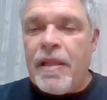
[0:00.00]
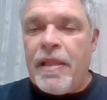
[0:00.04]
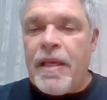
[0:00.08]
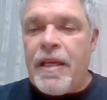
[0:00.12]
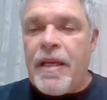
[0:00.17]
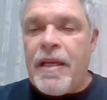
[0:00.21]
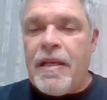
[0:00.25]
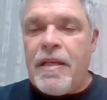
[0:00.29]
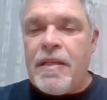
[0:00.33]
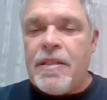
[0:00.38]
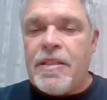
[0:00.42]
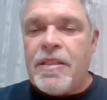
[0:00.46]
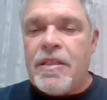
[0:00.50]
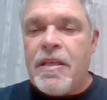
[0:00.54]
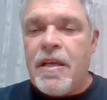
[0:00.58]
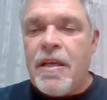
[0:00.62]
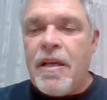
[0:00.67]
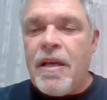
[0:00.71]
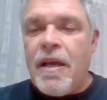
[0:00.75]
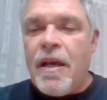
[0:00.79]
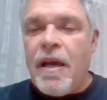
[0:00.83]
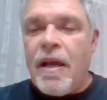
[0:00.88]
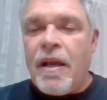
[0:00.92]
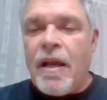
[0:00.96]
Belize,
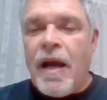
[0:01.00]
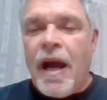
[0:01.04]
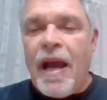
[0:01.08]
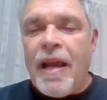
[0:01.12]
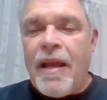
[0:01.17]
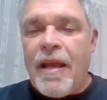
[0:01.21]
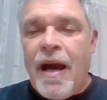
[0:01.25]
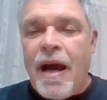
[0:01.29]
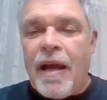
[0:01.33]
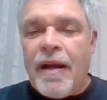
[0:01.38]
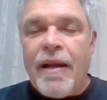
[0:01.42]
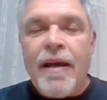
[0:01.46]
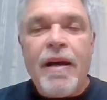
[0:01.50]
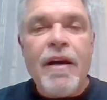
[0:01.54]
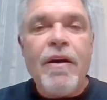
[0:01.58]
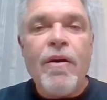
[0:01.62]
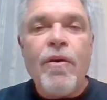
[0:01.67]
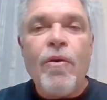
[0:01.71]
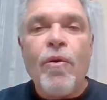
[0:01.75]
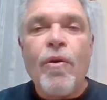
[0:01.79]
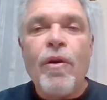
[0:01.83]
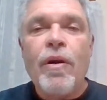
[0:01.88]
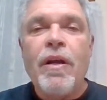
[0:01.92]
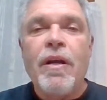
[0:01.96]
Guyana,
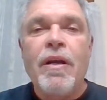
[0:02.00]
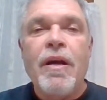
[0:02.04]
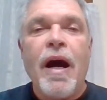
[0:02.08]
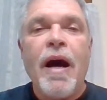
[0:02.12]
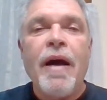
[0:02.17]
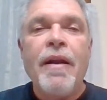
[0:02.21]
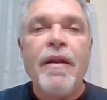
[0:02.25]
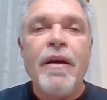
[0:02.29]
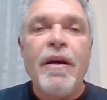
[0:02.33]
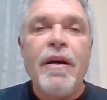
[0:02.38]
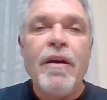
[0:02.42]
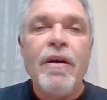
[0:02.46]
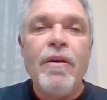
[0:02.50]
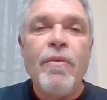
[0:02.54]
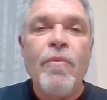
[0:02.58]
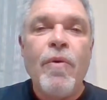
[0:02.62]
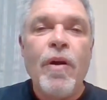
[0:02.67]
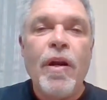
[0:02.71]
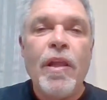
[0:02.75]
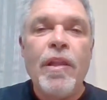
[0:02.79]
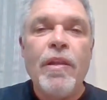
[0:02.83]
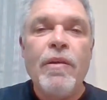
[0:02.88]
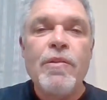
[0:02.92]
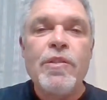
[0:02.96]
or Ghana?
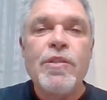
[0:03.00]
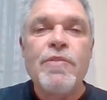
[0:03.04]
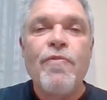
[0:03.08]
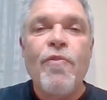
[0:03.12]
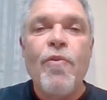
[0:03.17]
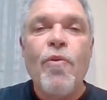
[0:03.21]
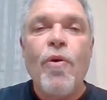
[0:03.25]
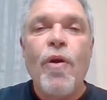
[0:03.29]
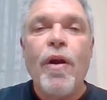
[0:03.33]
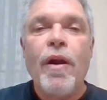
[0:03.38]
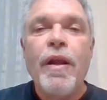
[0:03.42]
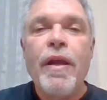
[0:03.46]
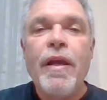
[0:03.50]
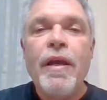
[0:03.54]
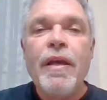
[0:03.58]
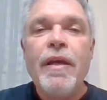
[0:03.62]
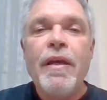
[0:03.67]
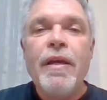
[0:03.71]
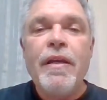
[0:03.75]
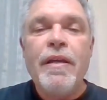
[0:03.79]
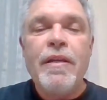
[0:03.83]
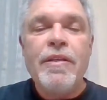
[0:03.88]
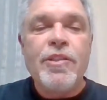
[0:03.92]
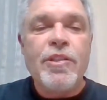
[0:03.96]
One of those 4
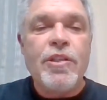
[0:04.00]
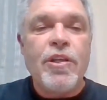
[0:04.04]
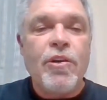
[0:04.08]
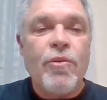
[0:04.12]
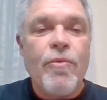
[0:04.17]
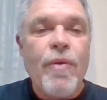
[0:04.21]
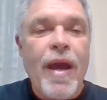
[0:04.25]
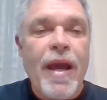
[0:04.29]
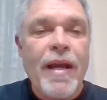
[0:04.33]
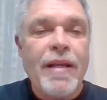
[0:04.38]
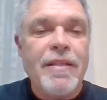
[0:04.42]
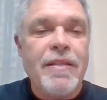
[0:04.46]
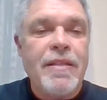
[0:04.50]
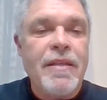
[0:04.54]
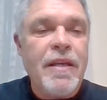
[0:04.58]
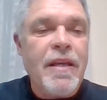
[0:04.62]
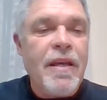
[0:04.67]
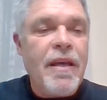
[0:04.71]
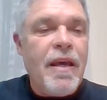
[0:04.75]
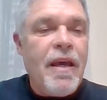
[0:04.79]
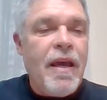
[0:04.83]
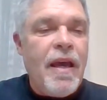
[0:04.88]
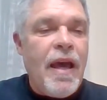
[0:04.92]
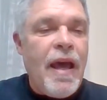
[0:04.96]
is correct.
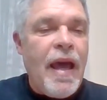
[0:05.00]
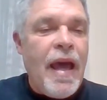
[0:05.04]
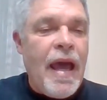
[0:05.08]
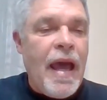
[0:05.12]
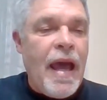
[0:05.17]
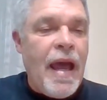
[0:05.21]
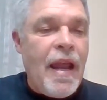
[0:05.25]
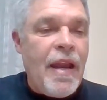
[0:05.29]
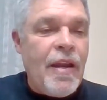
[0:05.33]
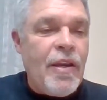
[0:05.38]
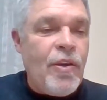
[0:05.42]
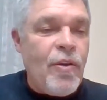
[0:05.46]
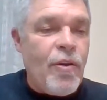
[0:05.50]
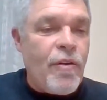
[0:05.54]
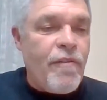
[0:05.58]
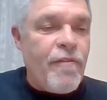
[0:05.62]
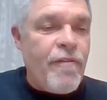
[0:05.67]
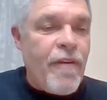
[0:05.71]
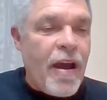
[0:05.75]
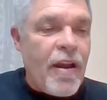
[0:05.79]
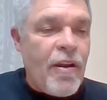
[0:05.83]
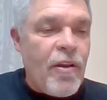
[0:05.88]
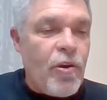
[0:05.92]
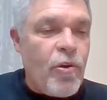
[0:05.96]
And your
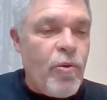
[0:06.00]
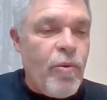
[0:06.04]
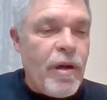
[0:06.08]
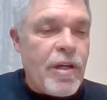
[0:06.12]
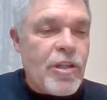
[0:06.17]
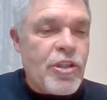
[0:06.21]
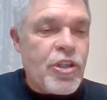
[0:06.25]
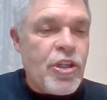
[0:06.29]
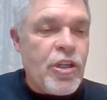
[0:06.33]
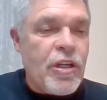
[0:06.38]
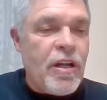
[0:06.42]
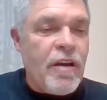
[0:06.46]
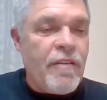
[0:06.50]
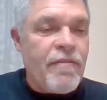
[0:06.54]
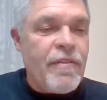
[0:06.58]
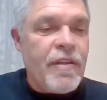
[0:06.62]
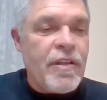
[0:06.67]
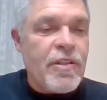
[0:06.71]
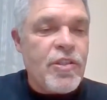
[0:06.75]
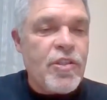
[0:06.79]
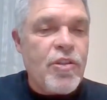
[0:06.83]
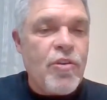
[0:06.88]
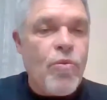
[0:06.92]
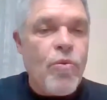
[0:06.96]
final question of
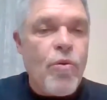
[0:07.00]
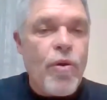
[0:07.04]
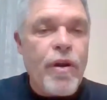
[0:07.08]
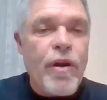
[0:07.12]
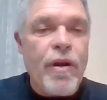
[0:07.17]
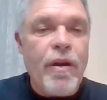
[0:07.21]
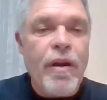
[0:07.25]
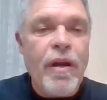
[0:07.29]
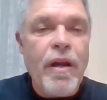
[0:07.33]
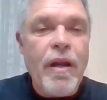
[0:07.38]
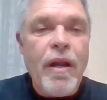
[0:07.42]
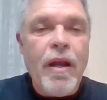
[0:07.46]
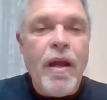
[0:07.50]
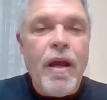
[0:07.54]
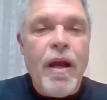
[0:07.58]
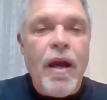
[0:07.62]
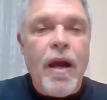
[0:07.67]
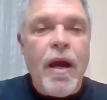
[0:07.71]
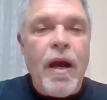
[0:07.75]
this quarter.